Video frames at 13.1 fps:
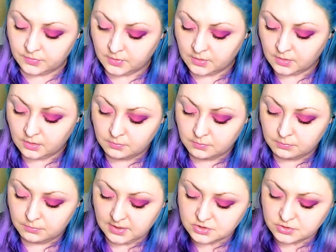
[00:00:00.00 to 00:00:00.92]
Make sure
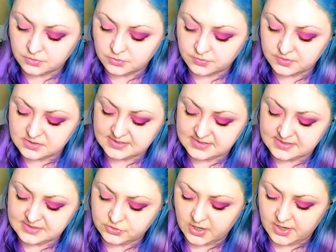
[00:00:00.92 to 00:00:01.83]
it's nice and
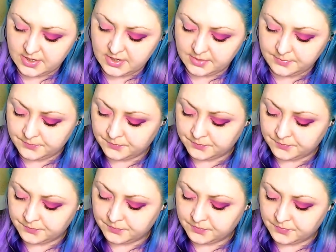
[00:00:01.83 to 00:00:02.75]
dry.
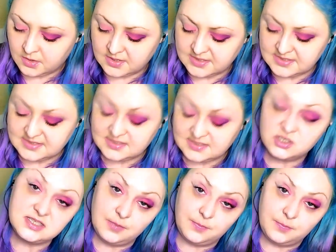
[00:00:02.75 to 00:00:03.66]
I suggest keeping
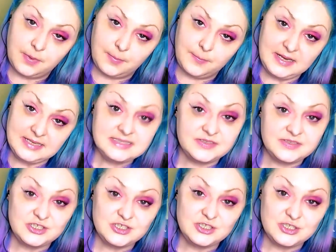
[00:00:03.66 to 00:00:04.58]
plenty of tissues
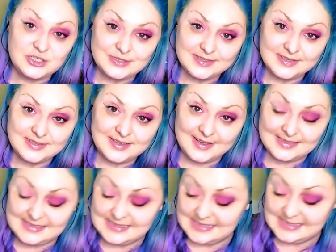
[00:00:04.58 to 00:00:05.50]
handy.
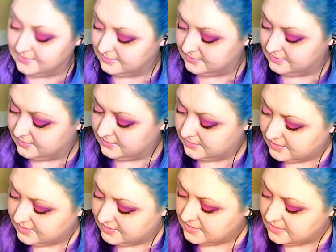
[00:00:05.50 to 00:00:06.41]

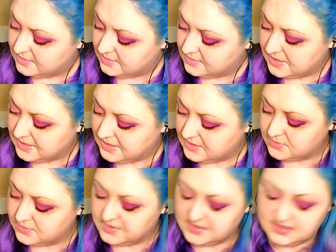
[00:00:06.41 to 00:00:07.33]
Make sure it's
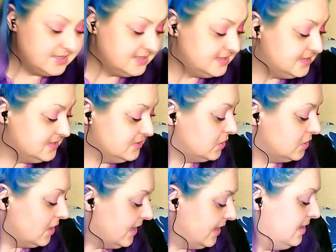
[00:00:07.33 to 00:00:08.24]
nice and dry,
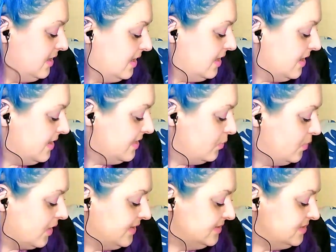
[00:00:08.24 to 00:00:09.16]
and then we're going to
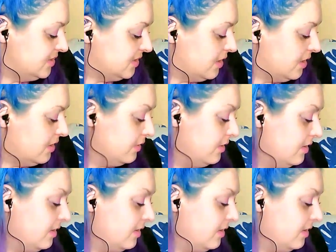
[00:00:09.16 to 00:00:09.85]
go for the